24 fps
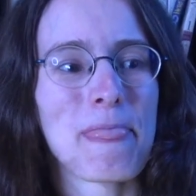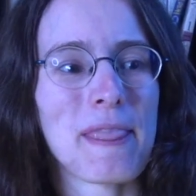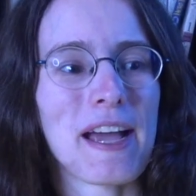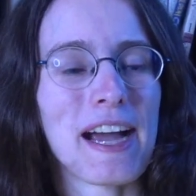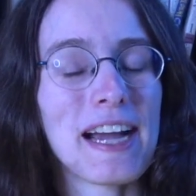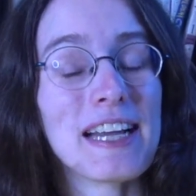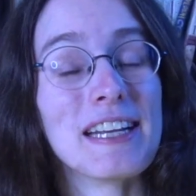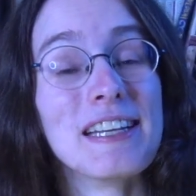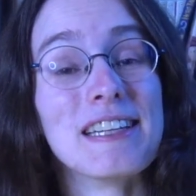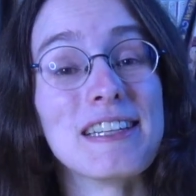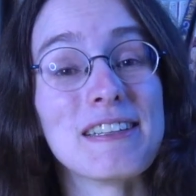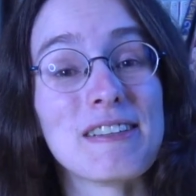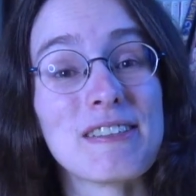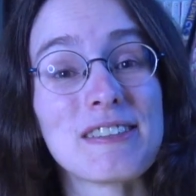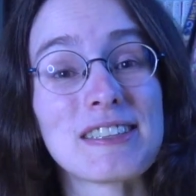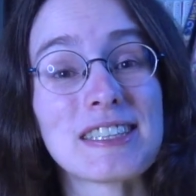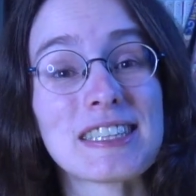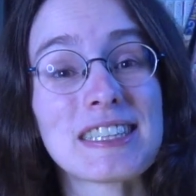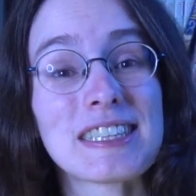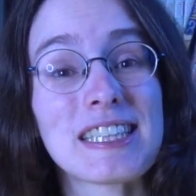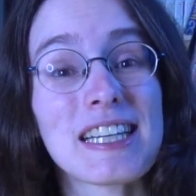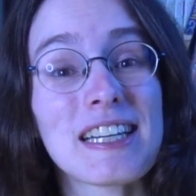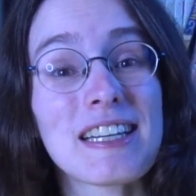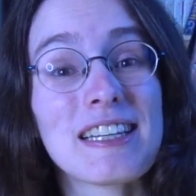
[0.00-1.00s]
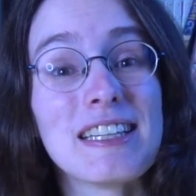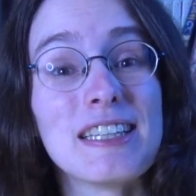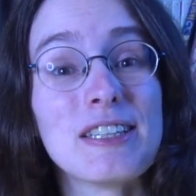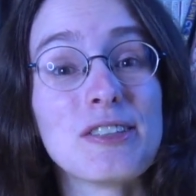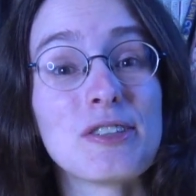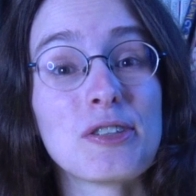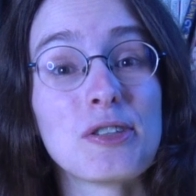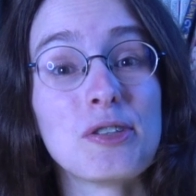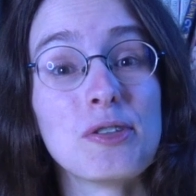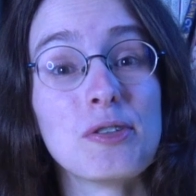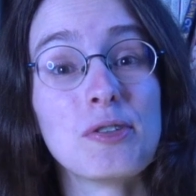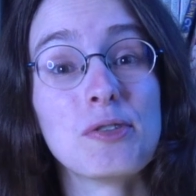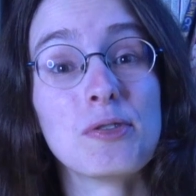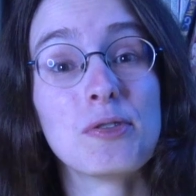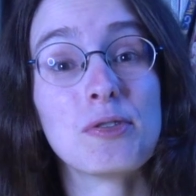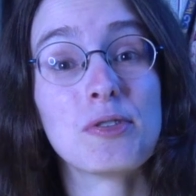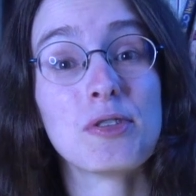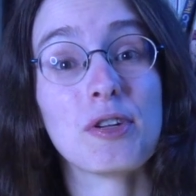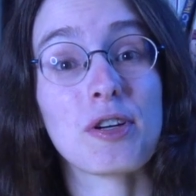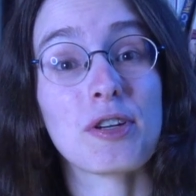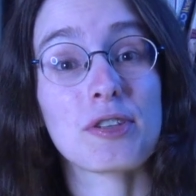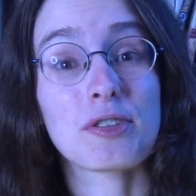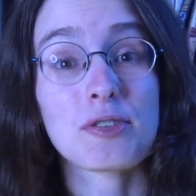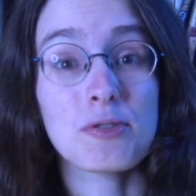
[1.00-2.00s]
I still need to do
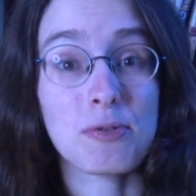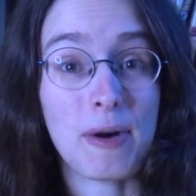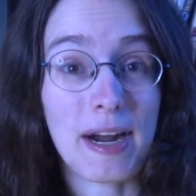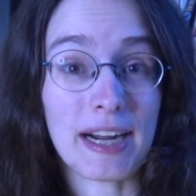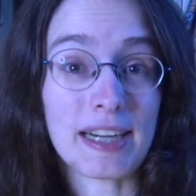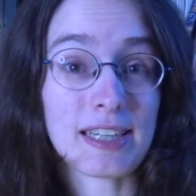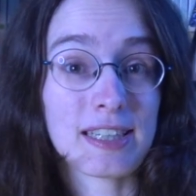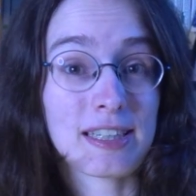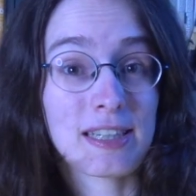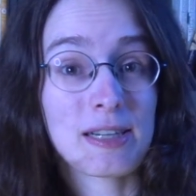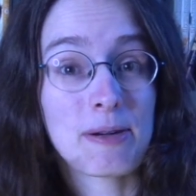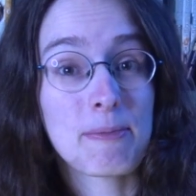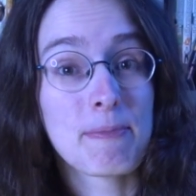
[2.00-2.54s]
the track